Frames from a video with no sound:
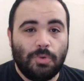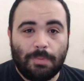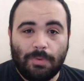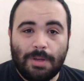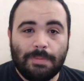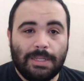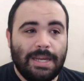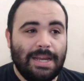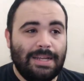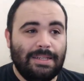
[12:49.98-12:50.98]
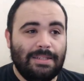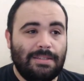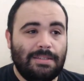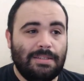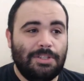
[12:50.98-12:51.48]
abruptly, and
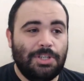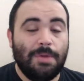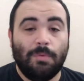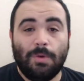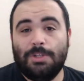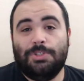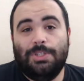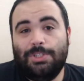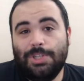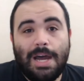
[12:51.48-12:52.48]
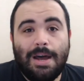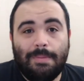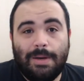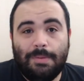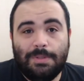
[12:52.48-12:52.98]
it's such a rushed job,
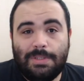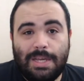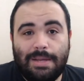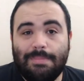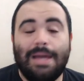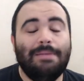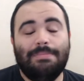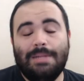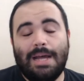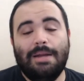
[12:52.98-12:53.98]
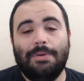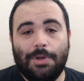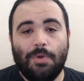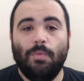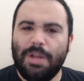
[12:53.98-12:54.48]
I would say. I, I don't
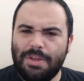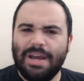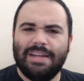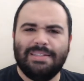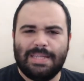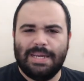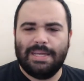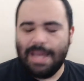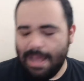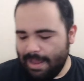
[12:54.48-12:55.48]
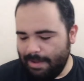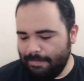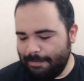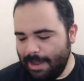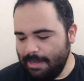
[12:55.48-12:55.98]
know. What do you guys think? And
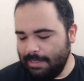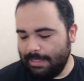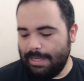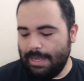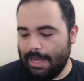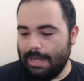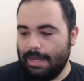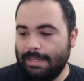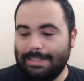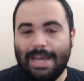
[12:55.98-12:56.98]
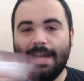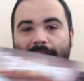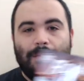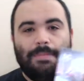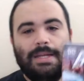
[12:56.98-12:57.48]
finally, uh, Dan
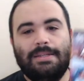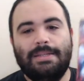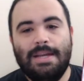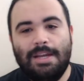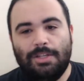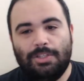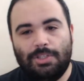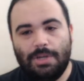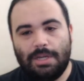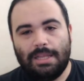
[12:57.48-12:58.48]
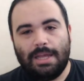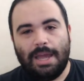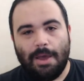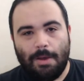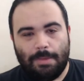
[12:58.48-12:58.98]
Abnett took the
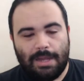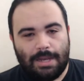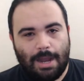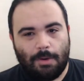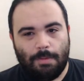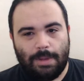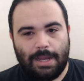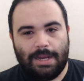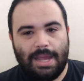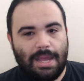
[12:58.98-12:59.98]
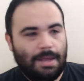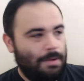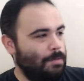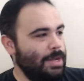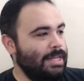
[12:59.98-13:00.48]
helm at Aquaman,
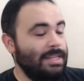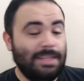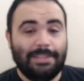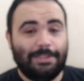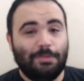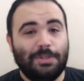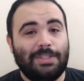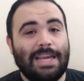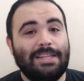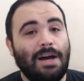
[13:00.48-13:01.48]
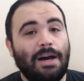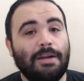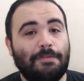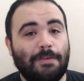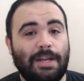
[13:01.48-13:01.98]
and really this was a ton
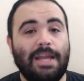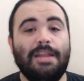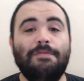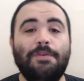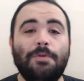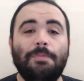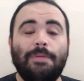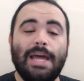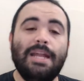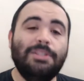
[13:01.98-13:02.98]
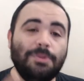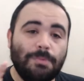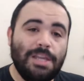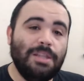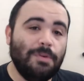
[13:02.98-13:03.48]
of fun. And if you're planning to
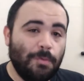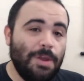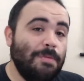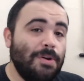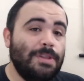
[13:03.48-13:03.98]
read the Rebirth